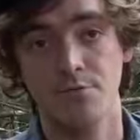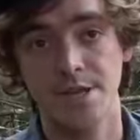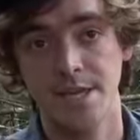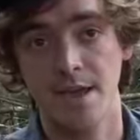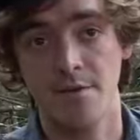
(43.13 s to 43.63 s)

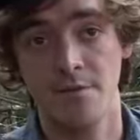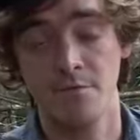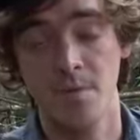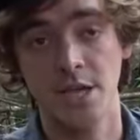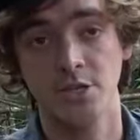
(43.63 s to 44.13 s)
three D
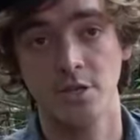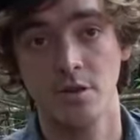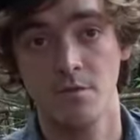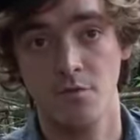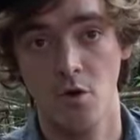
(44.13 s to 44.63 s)

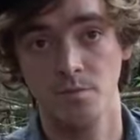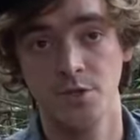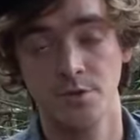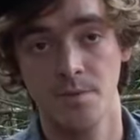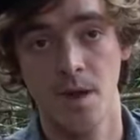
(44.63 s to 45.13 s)
information from
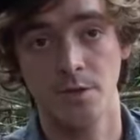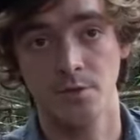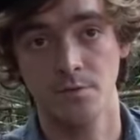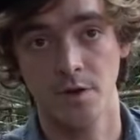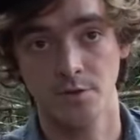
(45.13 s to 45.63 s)

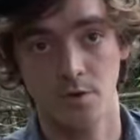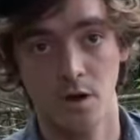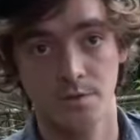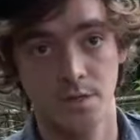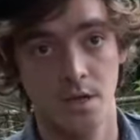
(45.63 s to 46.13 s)
two-dimensional
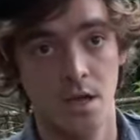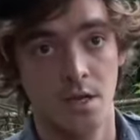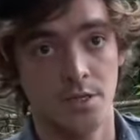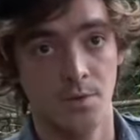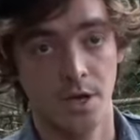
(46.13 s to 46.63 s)
photographs.
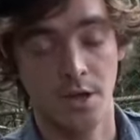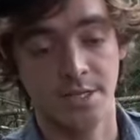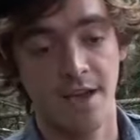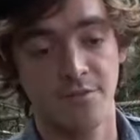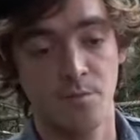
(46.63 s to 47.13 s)
So we're going
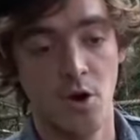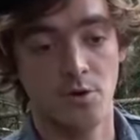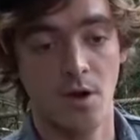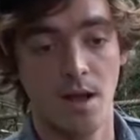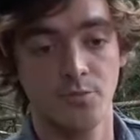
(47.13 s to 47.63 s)
to have a
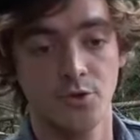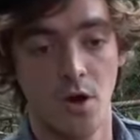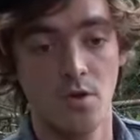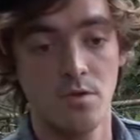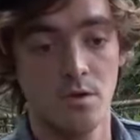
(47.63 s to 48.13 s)
programmed
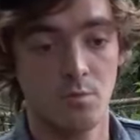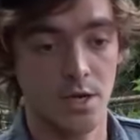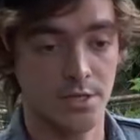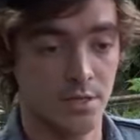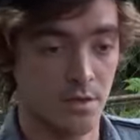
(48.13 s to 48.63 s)
drone
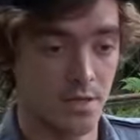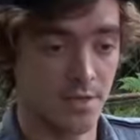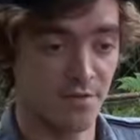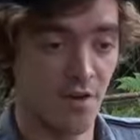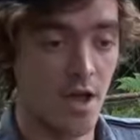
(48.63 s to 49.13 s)
which
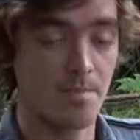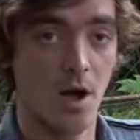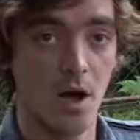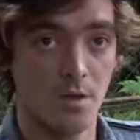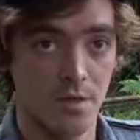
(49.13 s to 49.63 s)
does a flight
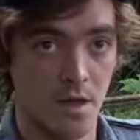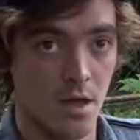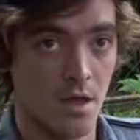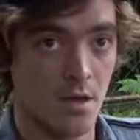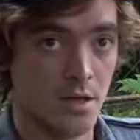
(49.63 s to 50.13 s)
path,
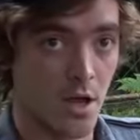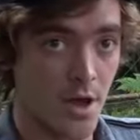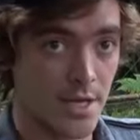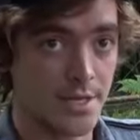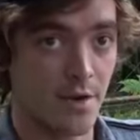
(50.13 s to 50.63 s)

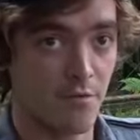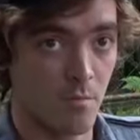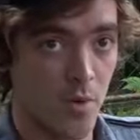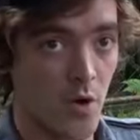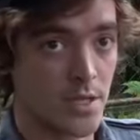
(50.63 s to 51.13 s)
going at
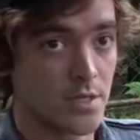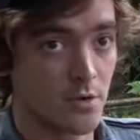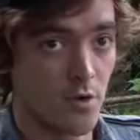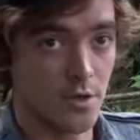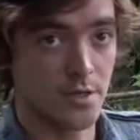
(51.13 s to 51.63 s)
different points
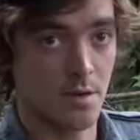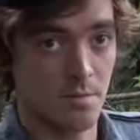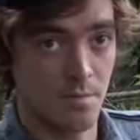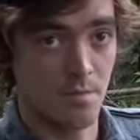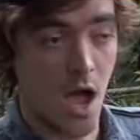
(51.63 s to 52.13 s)
across
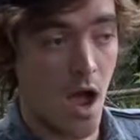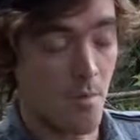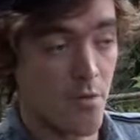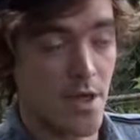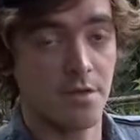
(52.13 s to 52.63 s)
the
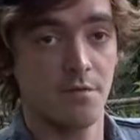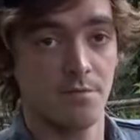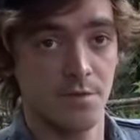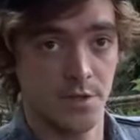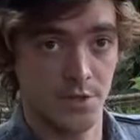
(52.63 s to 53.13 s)
uh, breadth of
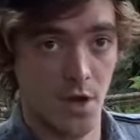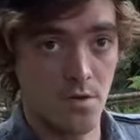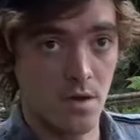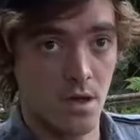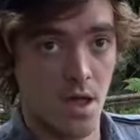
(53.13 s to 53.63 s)
the
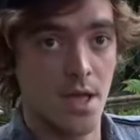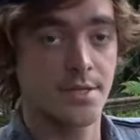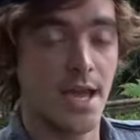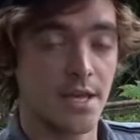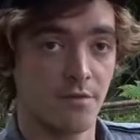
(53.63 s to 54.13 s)
stone,
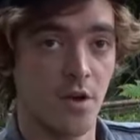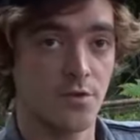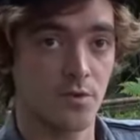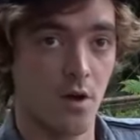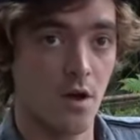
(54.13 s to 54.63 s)
taking
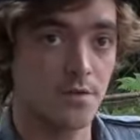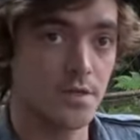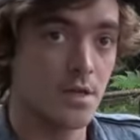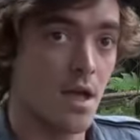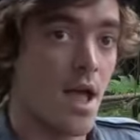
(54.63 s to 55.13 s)

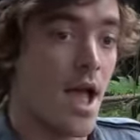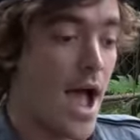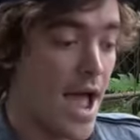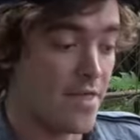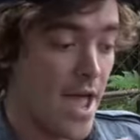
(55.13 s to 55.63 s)
photographs,
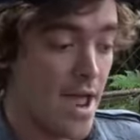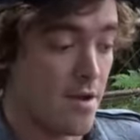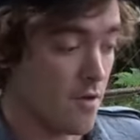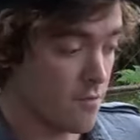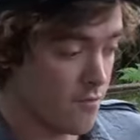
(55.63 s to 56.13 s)
and
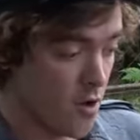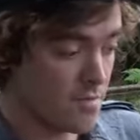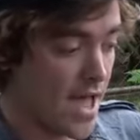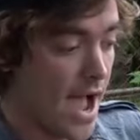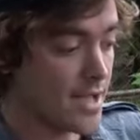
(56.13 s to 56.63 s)
then
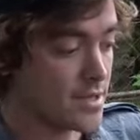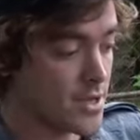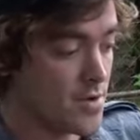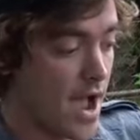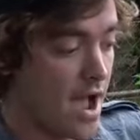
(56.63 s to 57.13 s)
from that
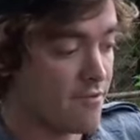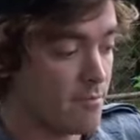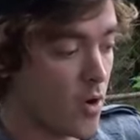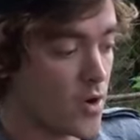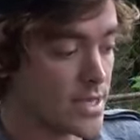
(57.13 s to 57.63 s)
you
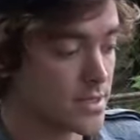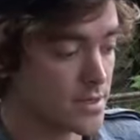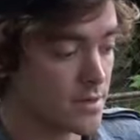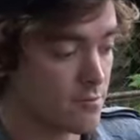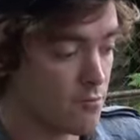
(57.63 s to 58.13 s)
have
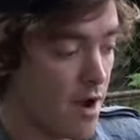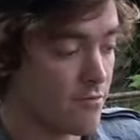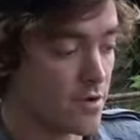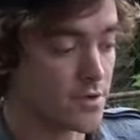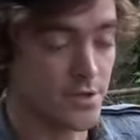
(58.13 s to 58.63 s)
points
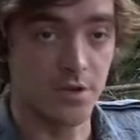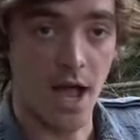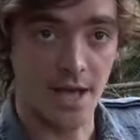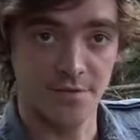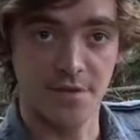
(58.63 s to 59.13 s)
referenced
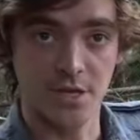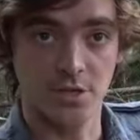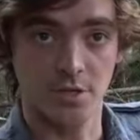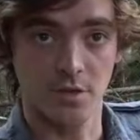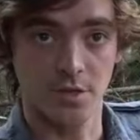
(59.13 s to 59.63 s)
as
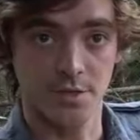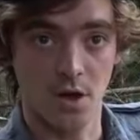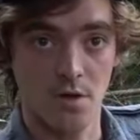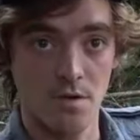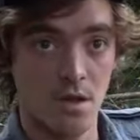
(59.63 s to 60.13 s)
features on the
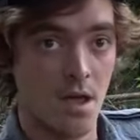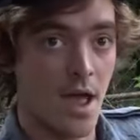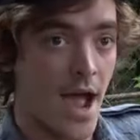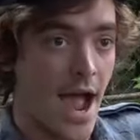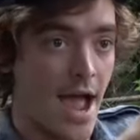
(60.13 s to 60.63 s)
stone,
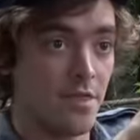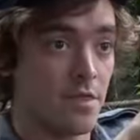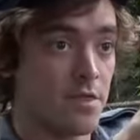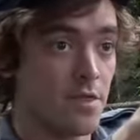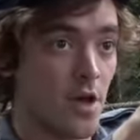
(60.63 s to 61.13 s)

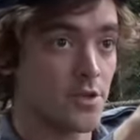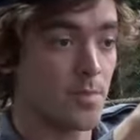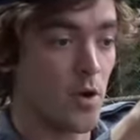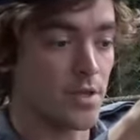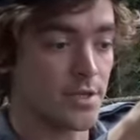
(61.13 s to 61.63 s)
and those
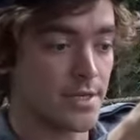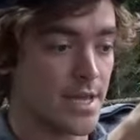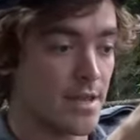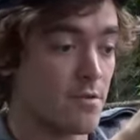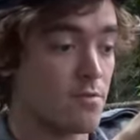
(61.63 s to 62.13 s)
points are
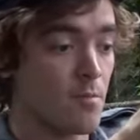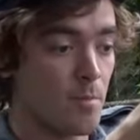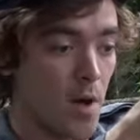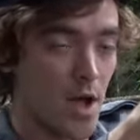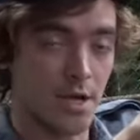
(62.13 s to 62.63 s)
seen
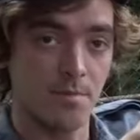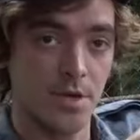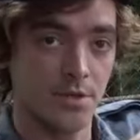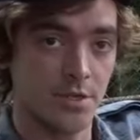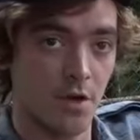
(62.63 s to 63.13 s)
by a
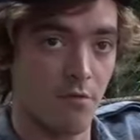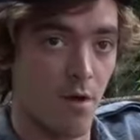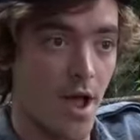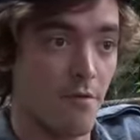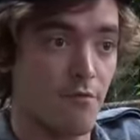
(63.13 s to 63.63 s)
computer software